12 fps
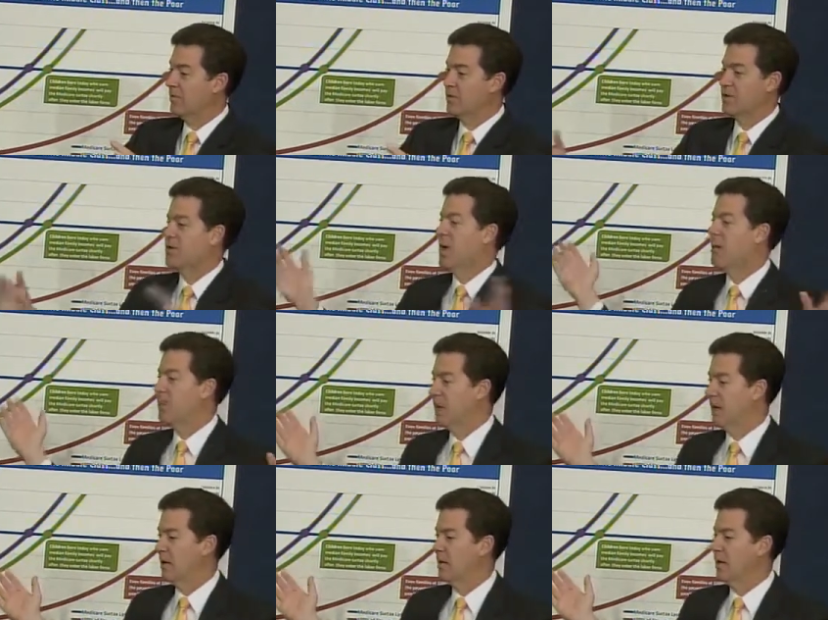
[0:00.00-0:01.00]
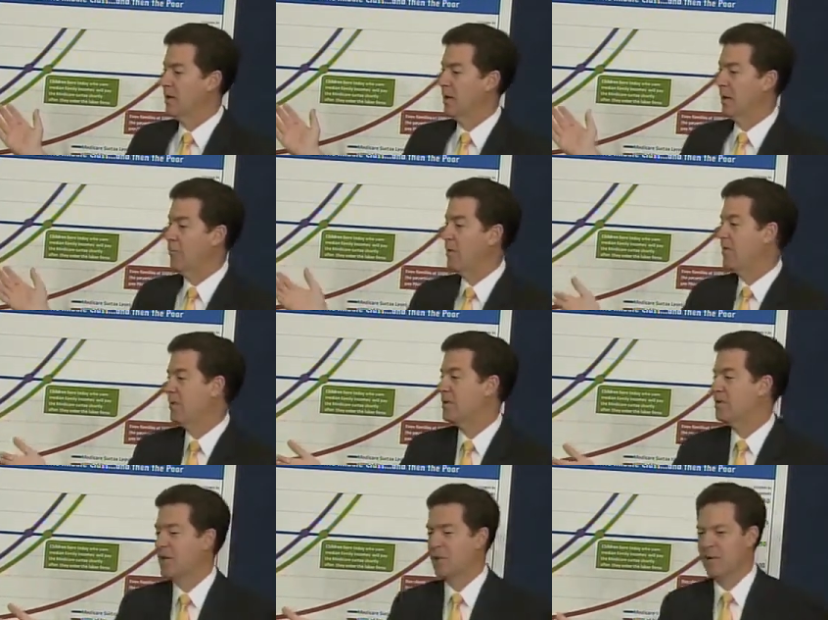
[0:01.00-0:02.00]
Same thing. And we
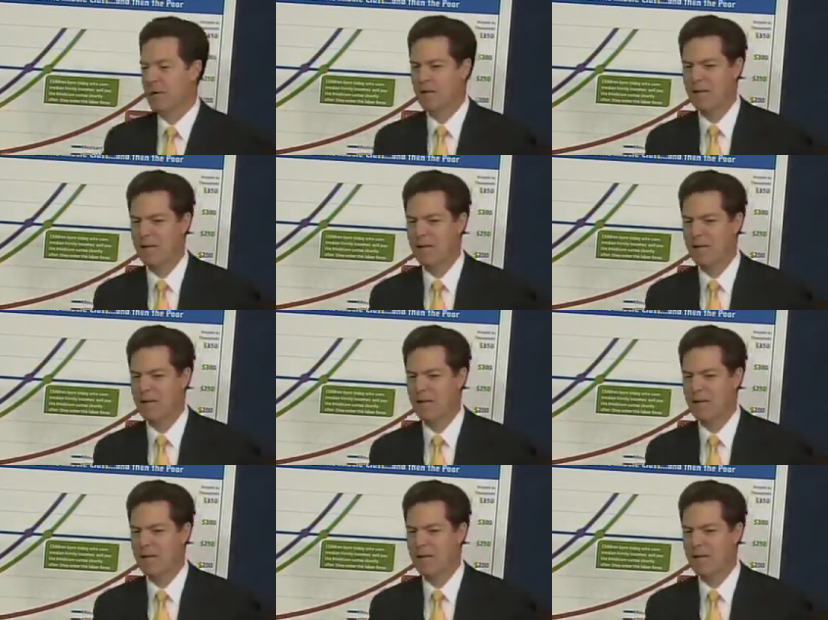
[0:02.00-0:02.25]
fix it every year,